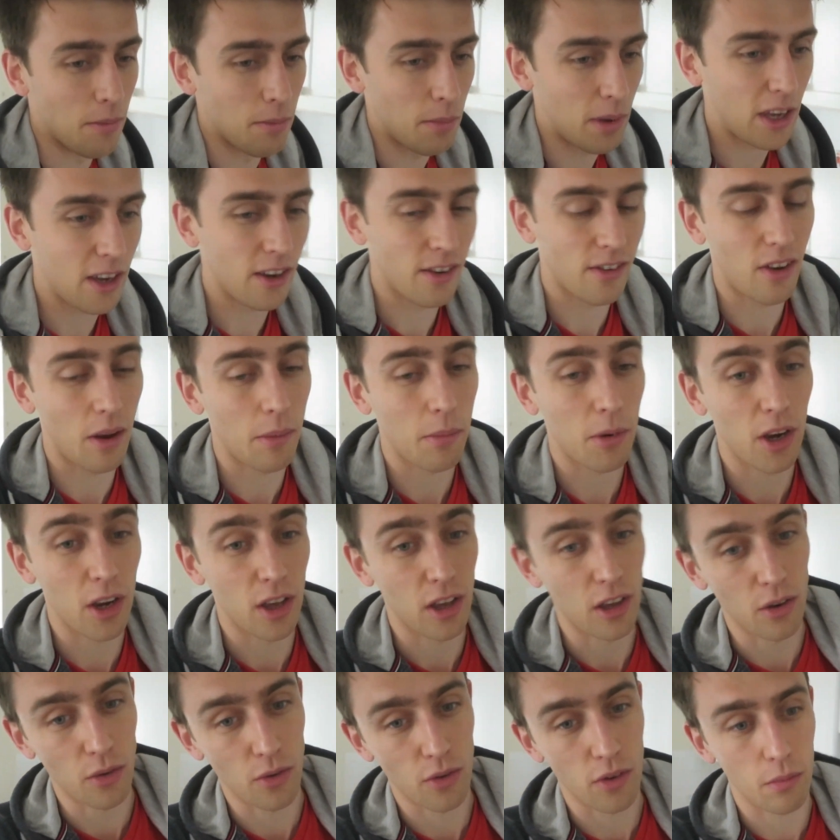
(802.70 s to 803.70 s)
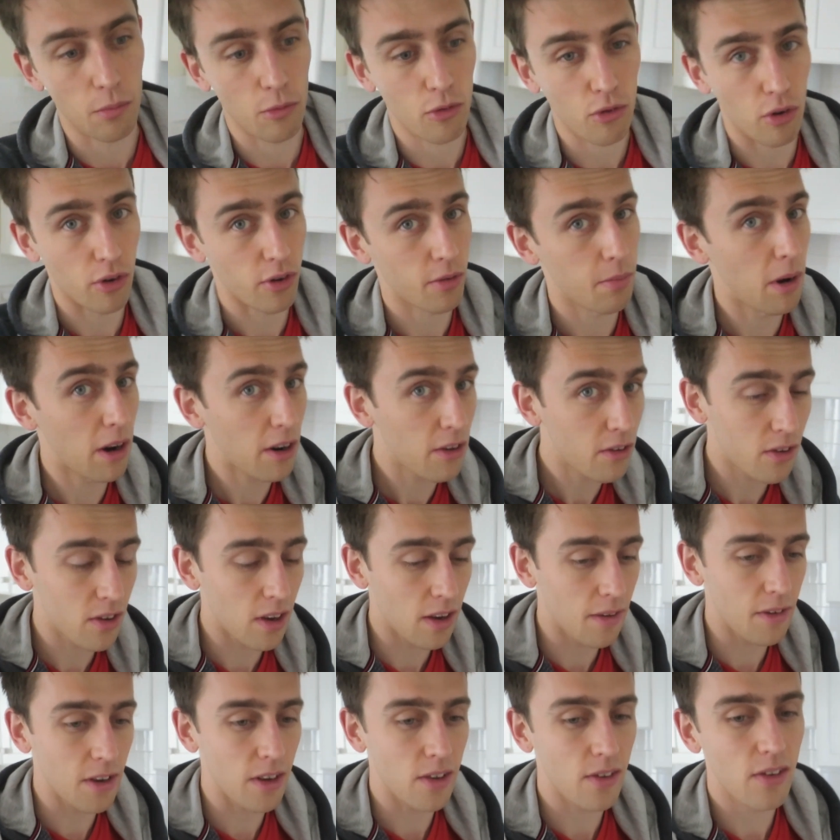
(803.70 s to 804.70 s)
because I'm going to use them cross
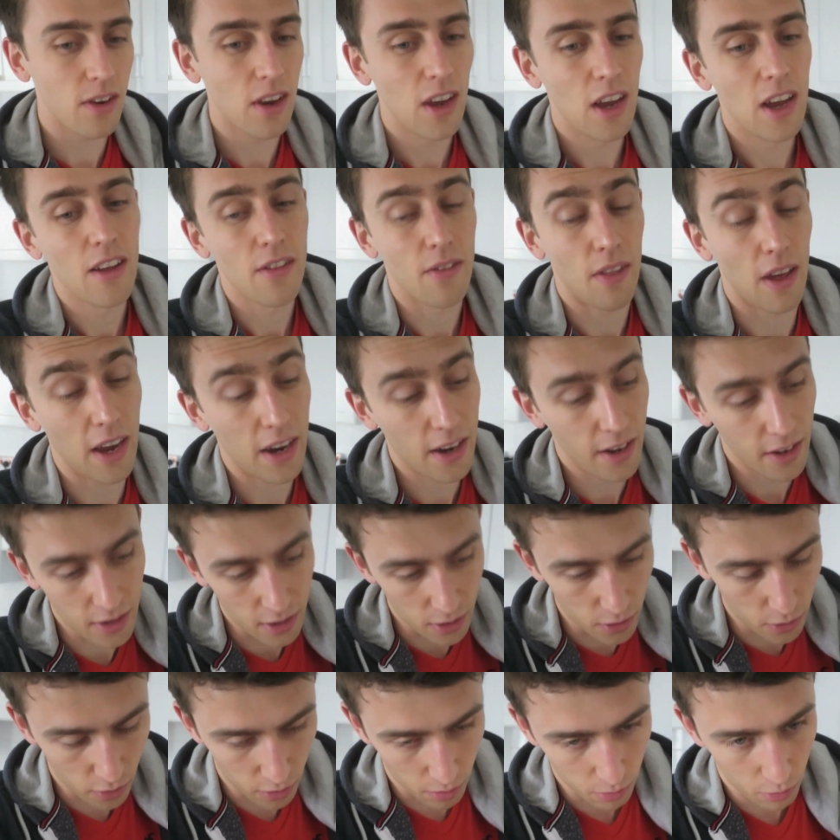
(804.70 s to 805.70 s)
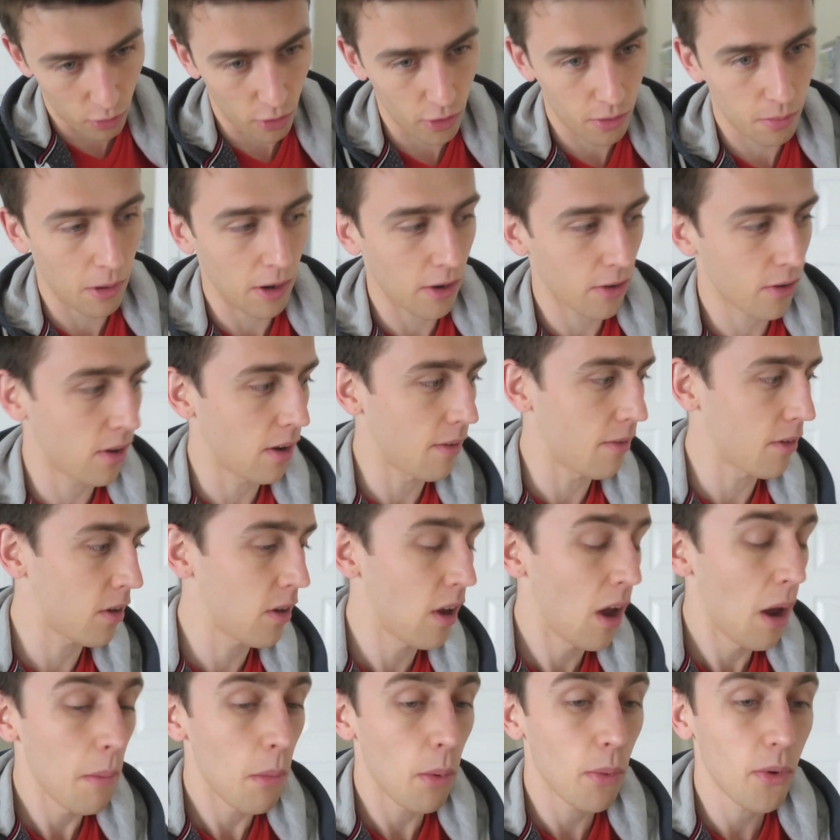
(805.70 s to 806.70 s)
microservice. They're going to use them cross microservice.
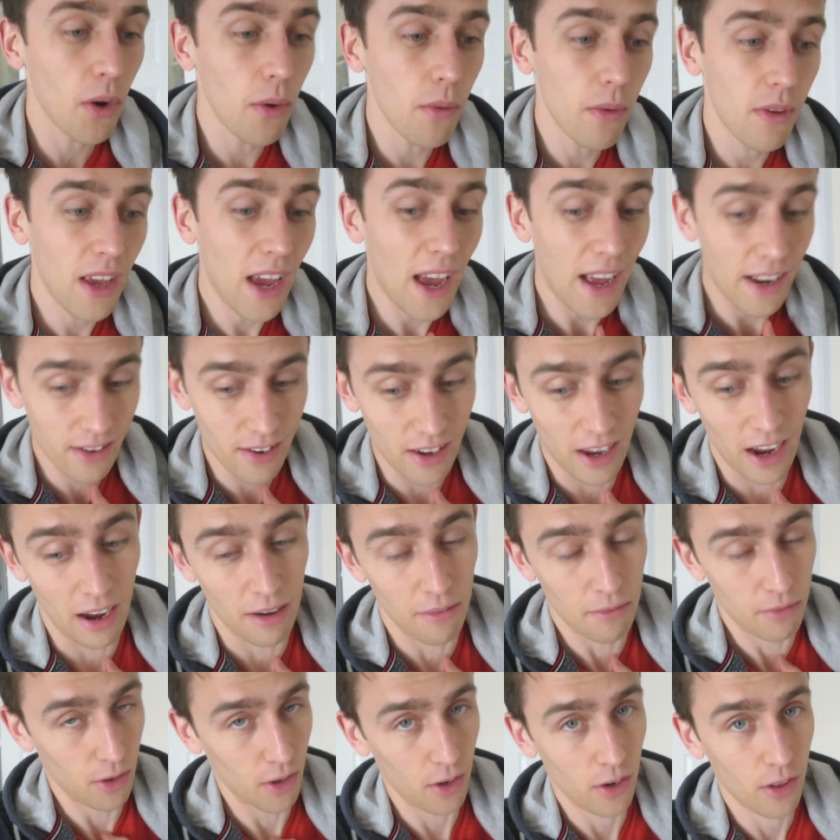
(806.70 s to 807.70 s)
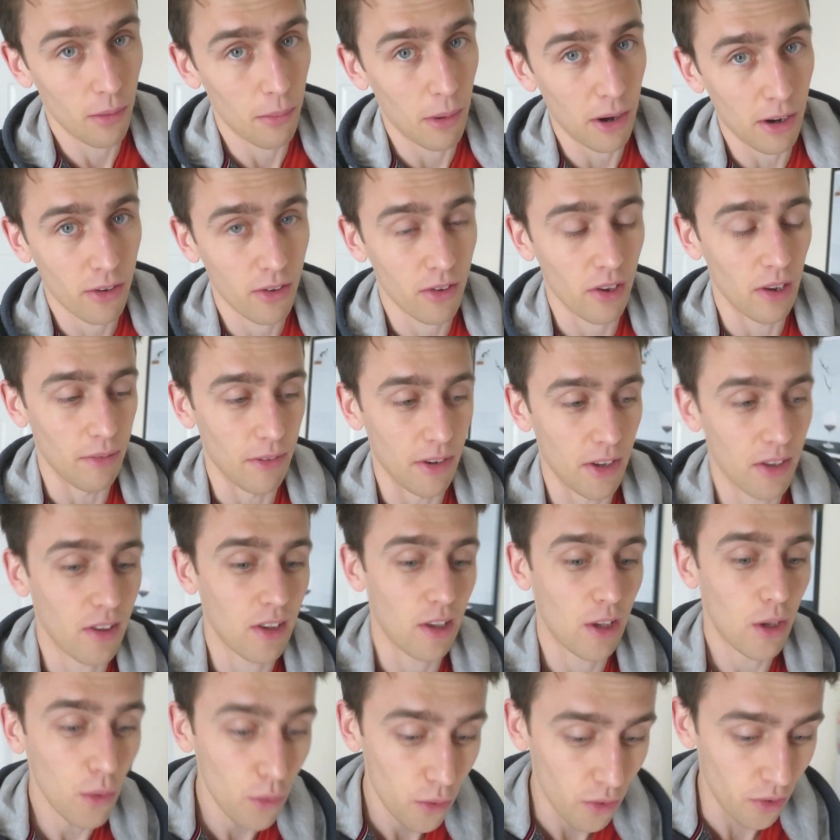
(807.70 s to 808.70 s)
But we don't yet have another microservice
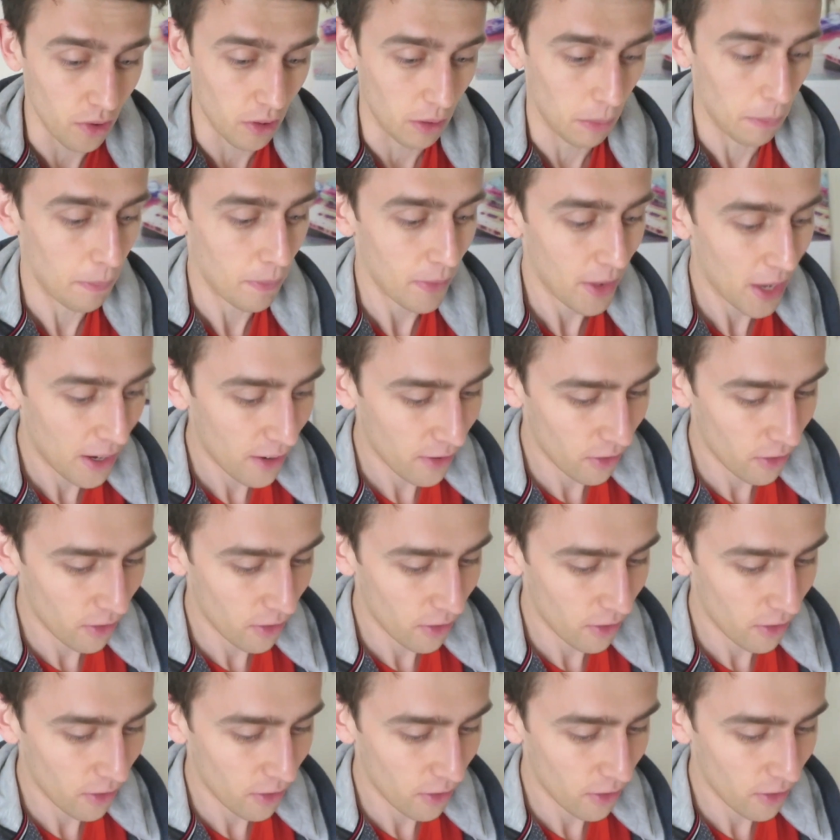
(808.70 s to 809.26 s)
that uses them.